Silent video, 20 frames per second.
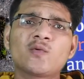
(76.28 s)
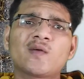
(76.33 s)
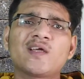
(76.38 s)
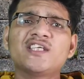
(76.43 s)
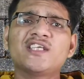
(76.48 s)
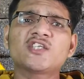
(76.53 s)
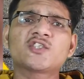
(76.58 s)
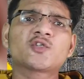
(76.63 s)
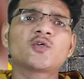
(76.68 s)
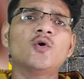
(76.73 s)
You
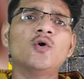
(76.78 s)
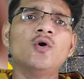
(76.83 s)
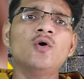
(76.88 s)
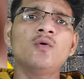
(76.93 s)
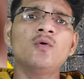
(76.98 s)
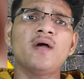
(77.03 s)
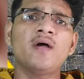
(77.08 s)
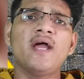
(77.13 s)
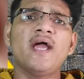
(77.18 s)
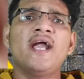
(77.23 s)
can just
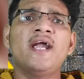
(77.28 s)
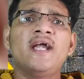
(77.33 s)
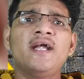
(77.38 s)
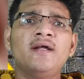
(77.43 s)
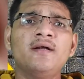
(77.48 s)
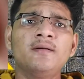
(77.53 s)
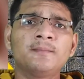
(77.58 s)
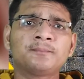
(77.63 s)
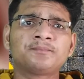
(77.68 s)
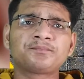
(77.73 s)
go
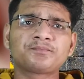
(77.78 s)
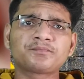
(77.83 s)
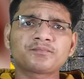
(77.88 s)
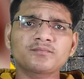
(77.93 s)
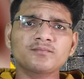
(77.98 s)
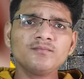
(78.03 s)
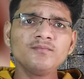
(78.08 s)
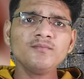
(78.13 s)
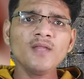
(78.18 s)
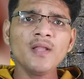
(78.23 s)
and
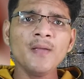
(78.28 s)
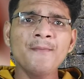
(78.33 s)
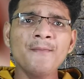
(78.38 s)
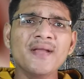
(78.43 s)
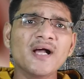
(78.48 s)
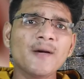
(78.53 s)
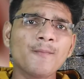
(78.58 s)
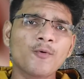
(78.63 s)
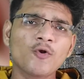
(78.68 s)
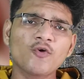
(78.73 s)

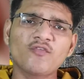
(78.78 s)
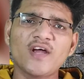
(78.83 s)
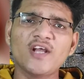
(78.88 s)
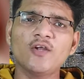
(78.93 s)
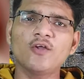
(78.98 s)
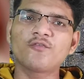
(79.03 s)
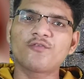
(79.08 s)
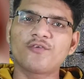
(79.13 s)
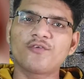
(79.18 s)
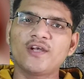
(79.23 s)
make a
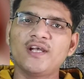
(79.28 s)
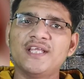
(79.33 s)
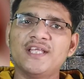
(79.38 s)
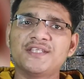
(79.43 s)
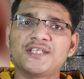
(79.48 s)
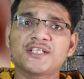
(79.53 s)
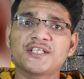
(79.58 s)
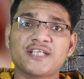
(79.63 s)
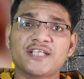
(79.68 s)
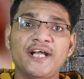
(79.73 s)
profile on
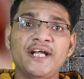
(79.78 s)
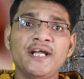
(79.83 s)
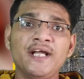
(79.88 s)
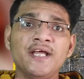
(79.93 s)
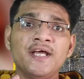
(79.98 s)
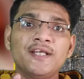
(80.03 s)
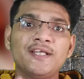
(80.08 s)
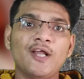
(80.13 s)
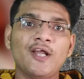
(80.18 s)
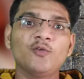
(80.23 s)
freelancing
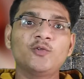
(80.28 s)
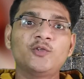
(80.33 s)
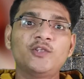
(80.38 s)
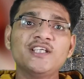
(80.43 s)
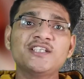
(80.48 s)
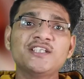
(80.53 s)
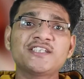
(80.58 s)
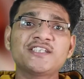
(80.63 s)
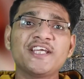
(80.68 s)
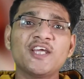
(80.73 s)
site. Now
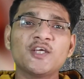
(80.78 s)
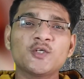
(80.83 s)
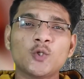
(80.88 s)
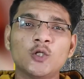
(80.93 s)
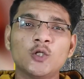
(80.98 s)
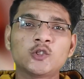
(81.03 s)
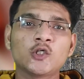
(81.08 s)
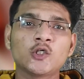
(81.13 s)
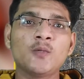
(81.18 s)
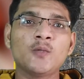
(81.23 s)
this thing is
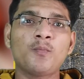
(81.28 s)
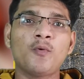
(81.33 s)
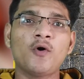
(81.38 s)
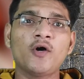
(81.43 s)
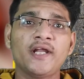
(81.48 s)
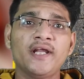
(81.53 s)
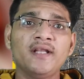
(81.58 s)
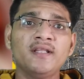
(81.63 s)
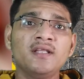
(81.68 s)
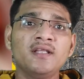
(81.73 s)
also
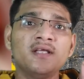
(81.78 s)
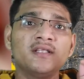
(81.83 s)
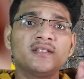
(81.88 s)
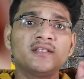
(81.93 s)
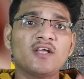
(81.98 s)
important.